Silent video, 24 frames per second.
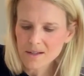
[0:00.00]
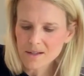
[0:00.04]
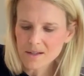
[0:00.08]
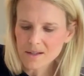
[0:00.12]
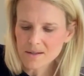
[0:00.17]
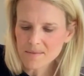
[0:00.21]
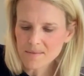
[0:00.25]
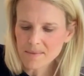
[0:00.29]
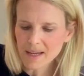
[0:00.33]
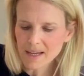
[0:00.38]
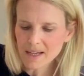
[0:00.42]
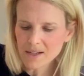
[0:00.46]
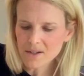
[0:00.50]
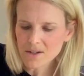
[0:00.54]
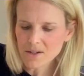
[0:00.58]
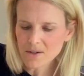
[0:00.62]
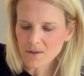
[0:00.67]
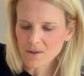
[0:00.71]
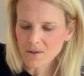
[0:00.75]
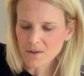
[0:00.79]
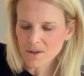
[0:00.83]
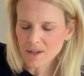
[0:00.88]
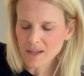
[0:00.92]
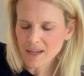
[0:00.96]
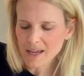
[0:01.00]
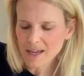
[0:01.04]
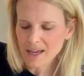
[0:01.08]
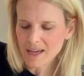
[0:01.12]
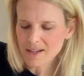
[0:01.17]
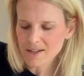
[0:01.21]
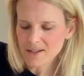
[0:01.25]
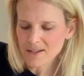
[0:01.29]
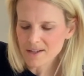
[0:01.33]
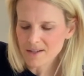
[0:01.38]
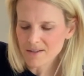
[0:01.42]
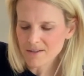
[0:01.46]
Just make sure the
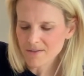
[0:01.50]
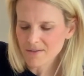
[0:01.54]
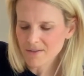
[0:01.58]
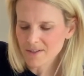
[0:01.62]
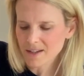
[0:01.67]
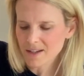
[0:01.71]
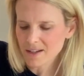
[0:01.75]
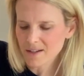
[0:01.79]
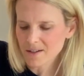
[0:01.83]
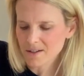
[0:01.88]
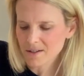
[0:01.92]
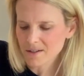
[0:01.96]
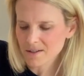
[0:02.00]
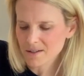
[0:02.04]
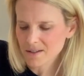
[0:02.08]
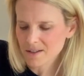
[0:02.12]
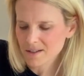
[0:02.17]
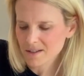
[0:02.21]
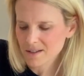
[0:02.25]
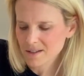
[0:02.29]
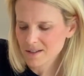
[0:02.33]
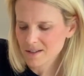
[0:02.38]
edges are filled.